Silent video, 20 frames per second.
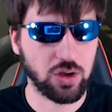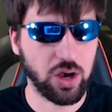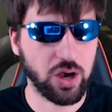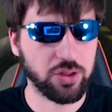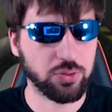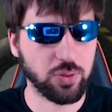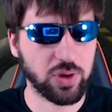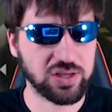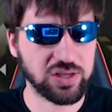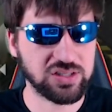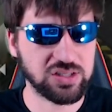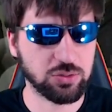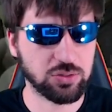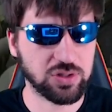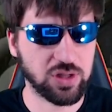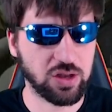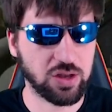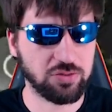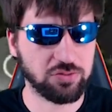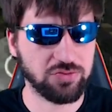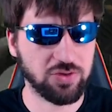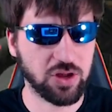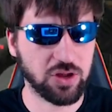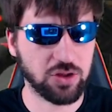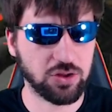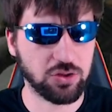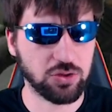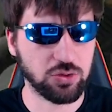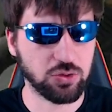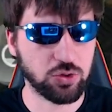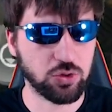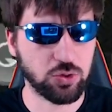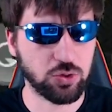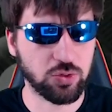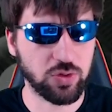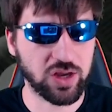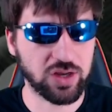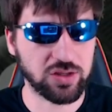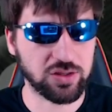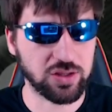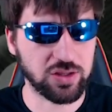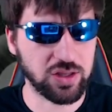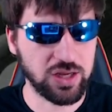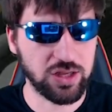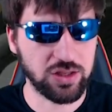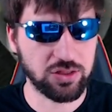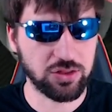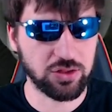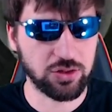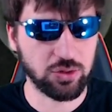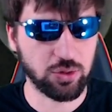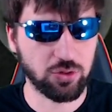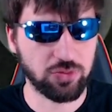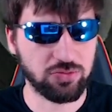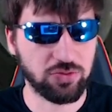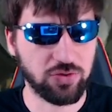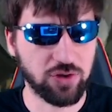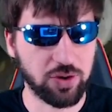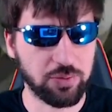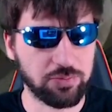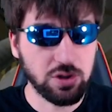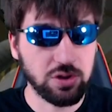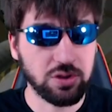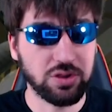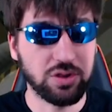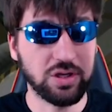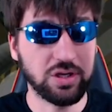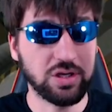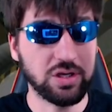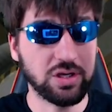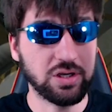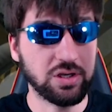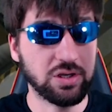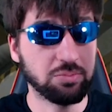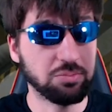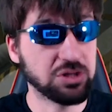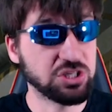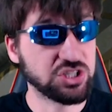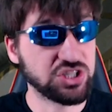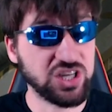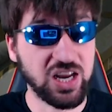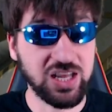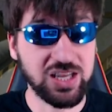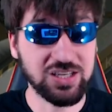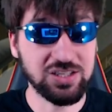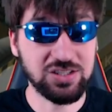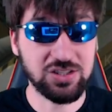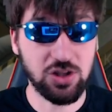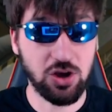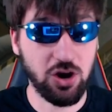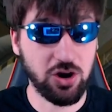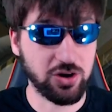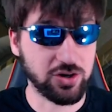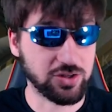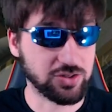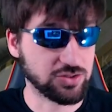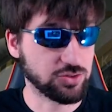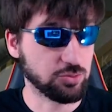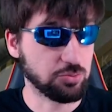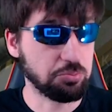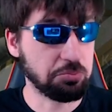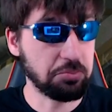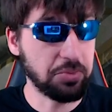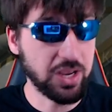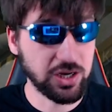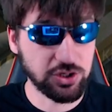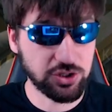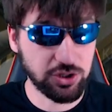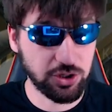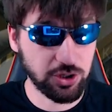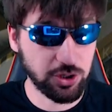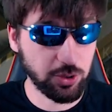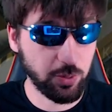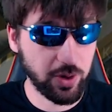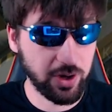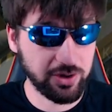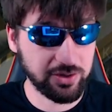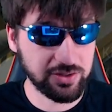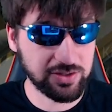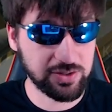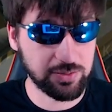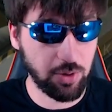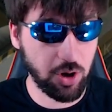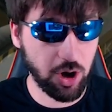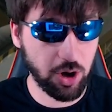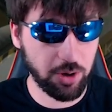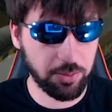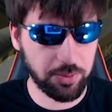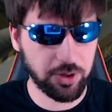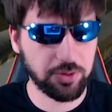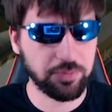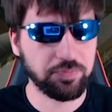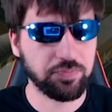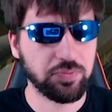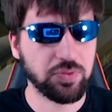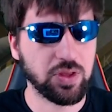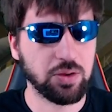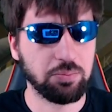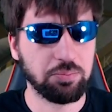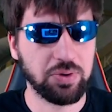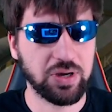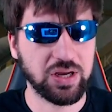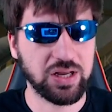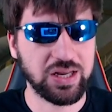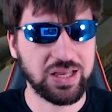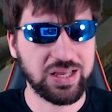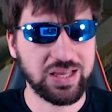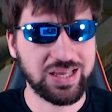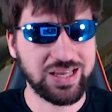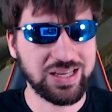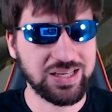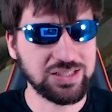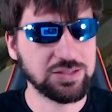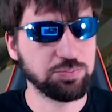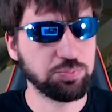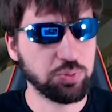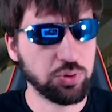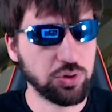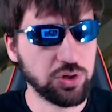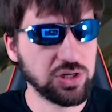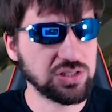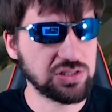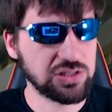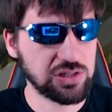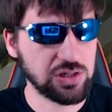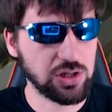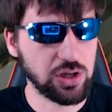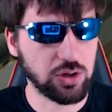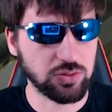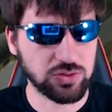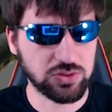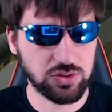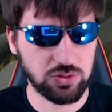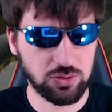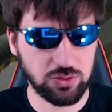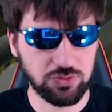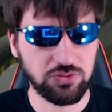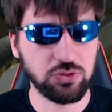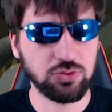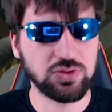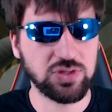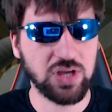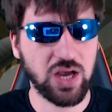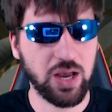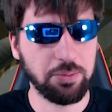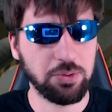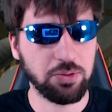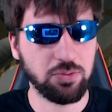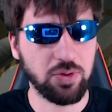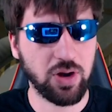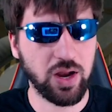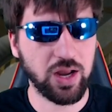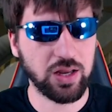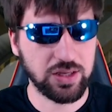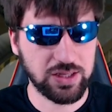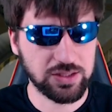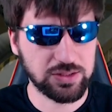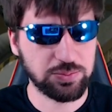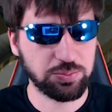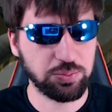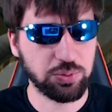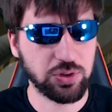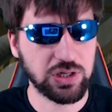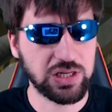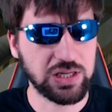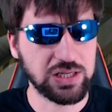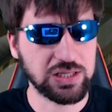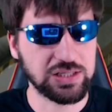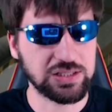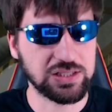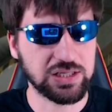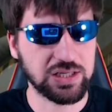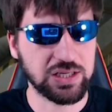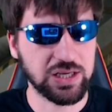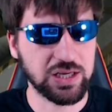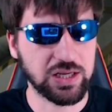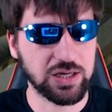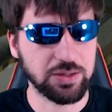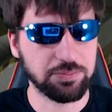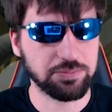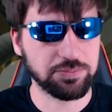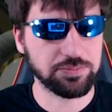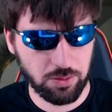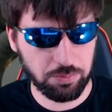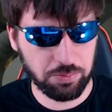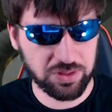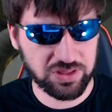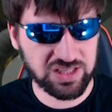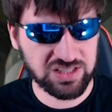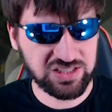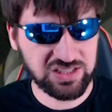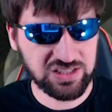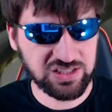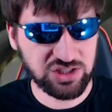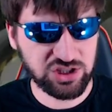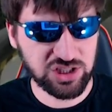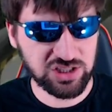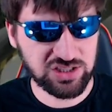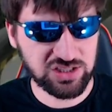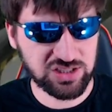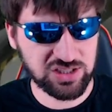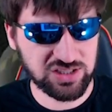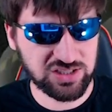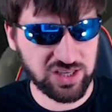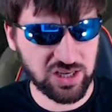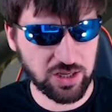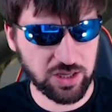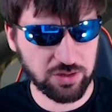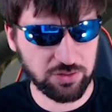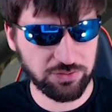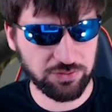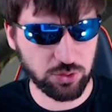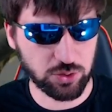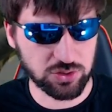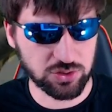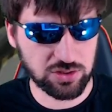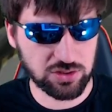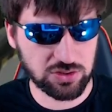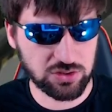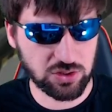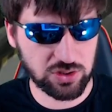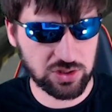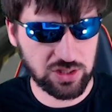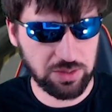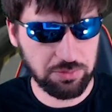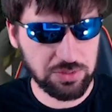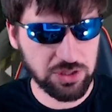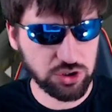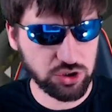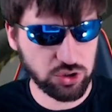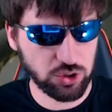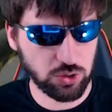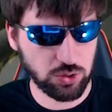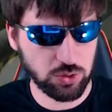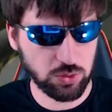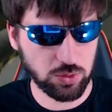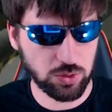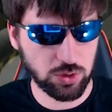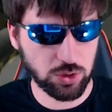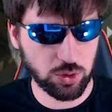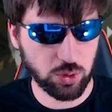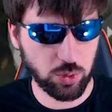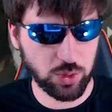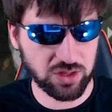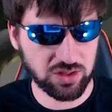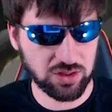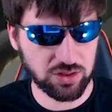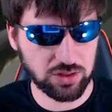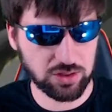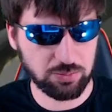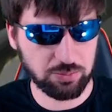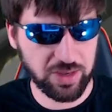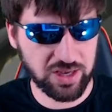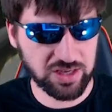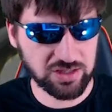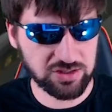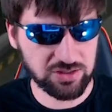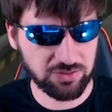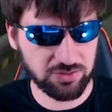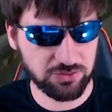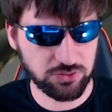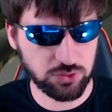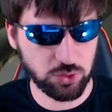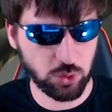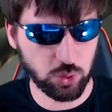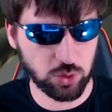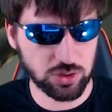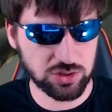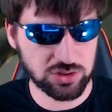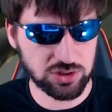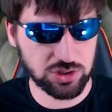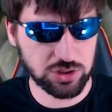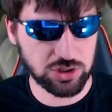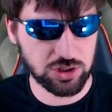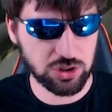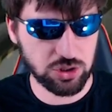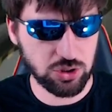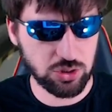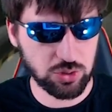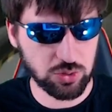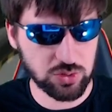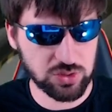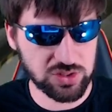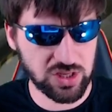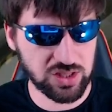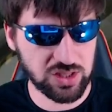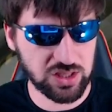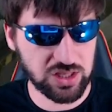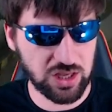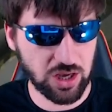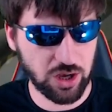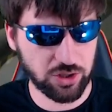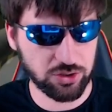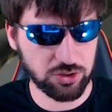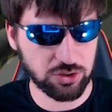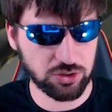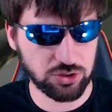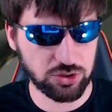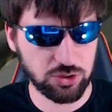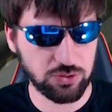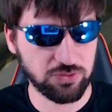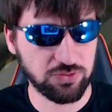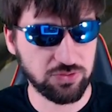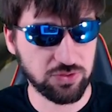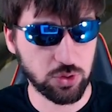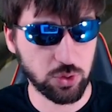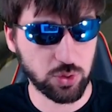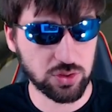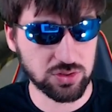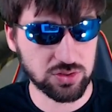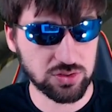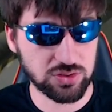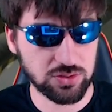Otherwise, he will not follow you correctly in the door frame. The machete is the hardest, so make sure you're wearing some armor. But he's pretty slow, so if you time it right, it's pretty easy to get him. But this is just the second floor, so let me show you real quick the best doors to use in the other 2 floors.